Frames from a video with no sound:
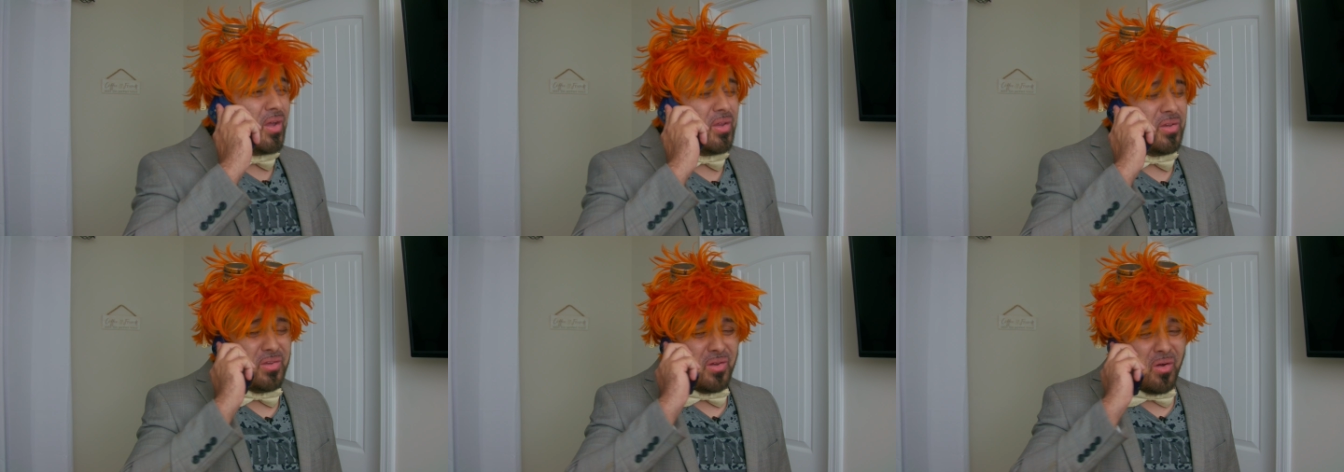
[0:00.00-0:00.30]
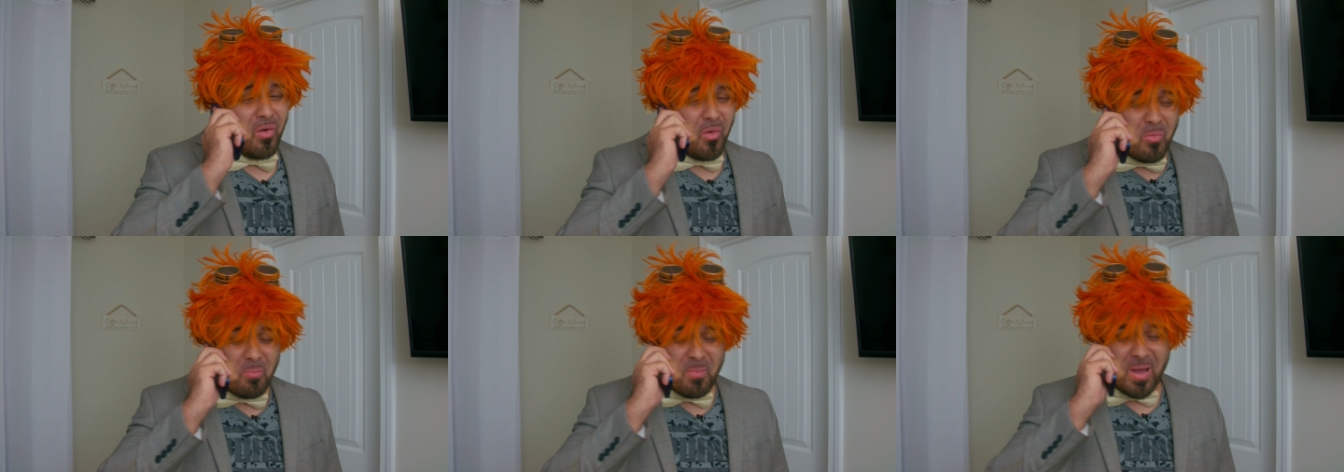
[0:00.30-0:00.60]

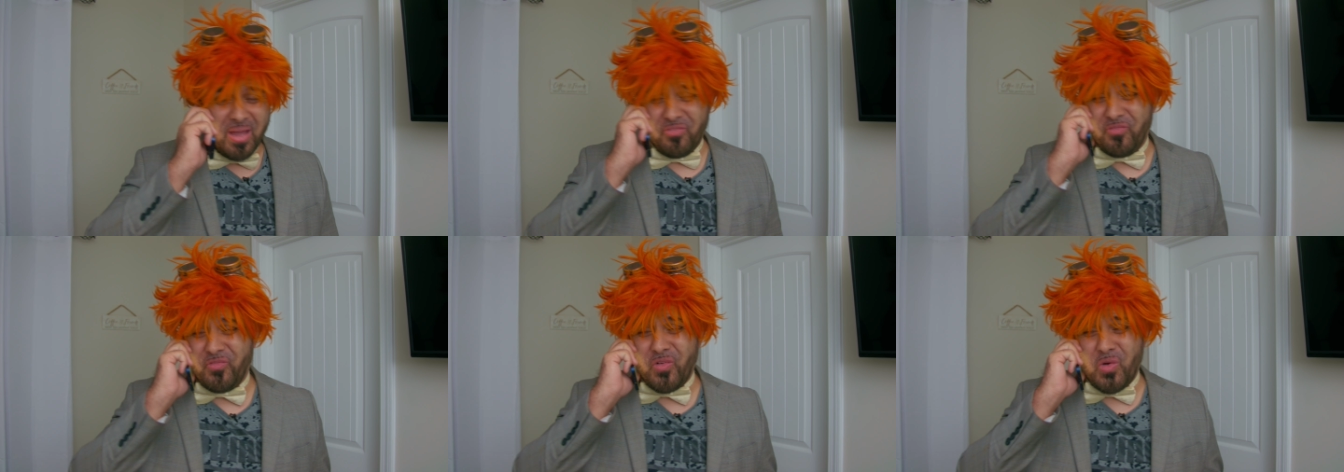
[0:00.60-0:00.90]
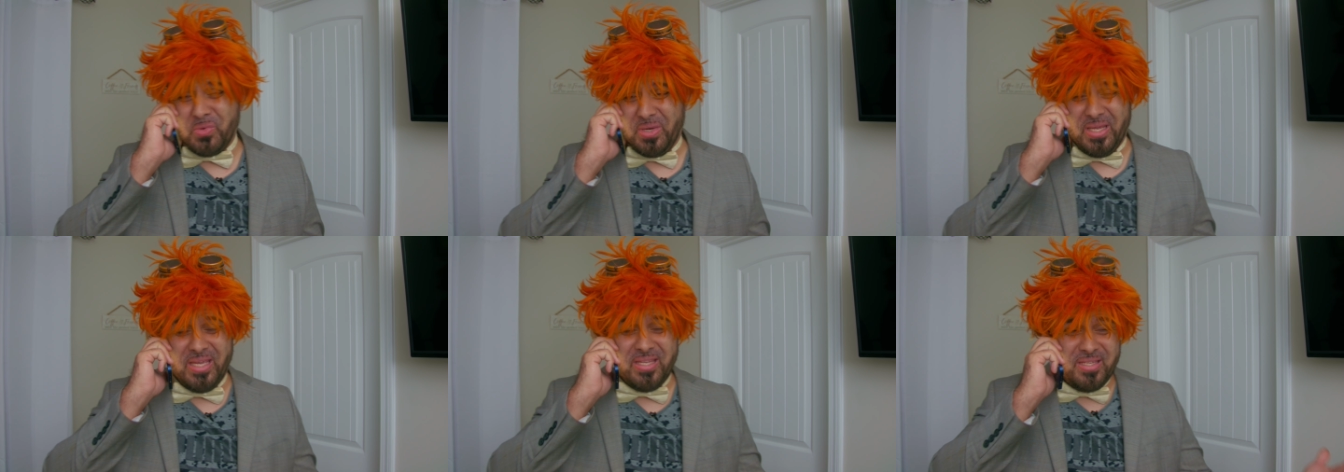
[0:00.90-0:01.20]
No, my
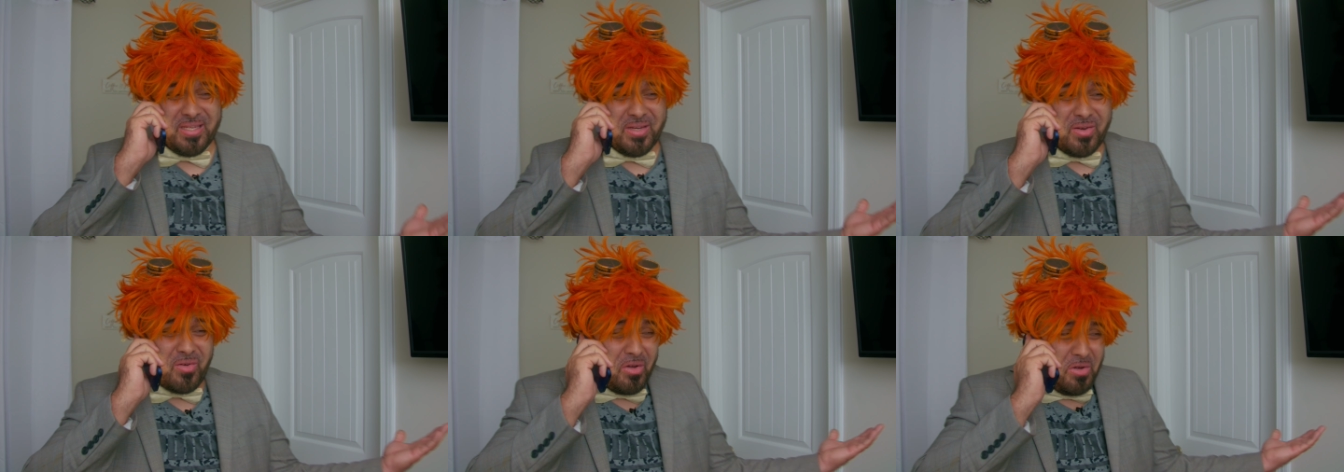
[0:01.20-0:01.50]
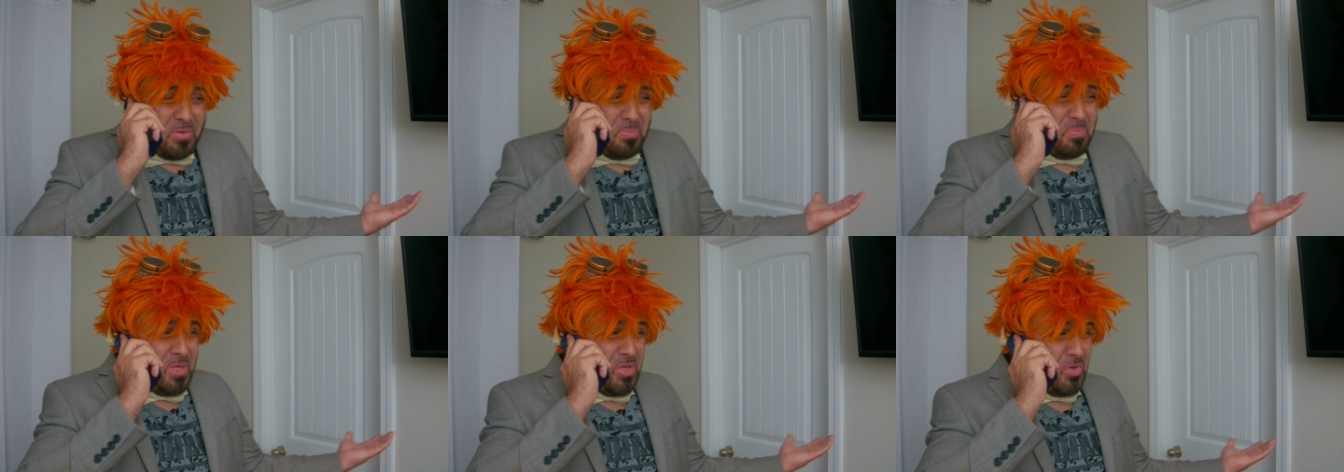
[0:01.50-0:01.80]
phone isn't
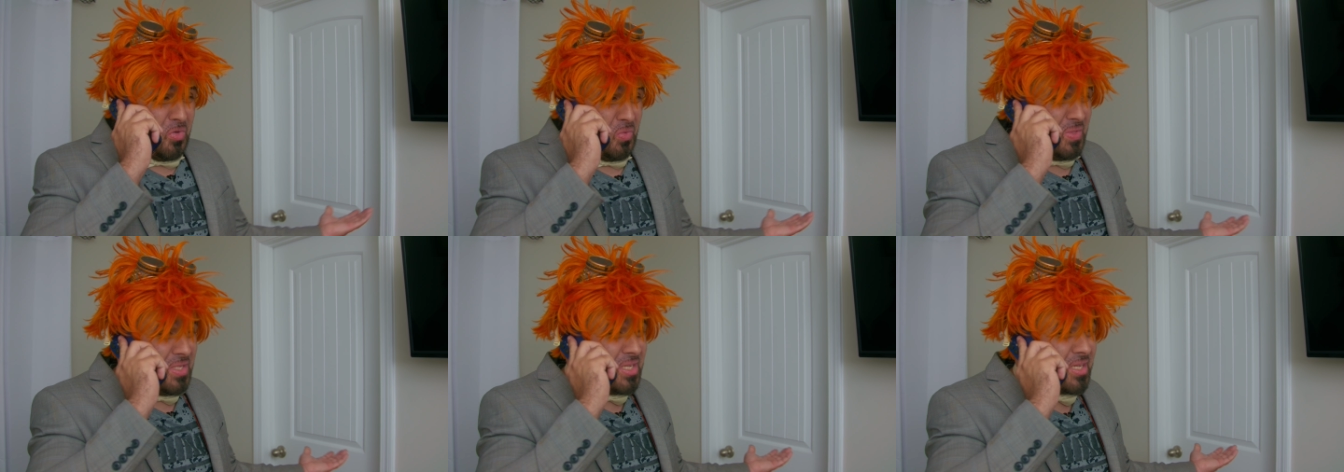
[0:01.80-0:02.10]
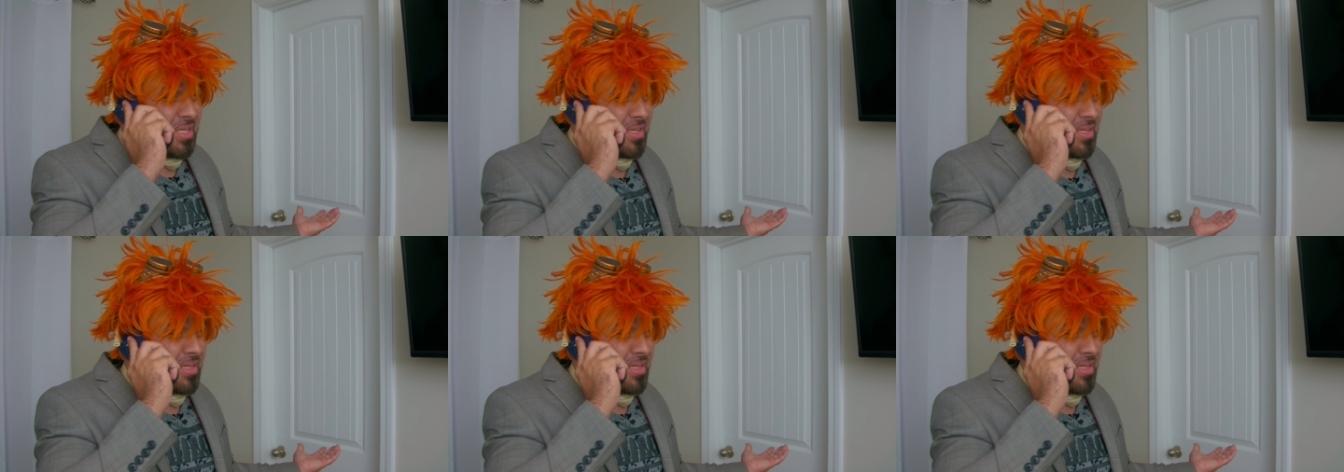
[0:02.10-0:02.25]
on mute.